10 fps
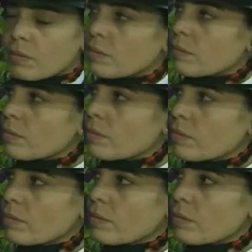
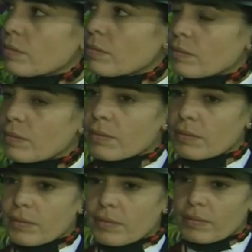
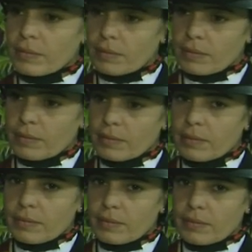
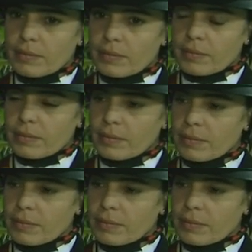(silent)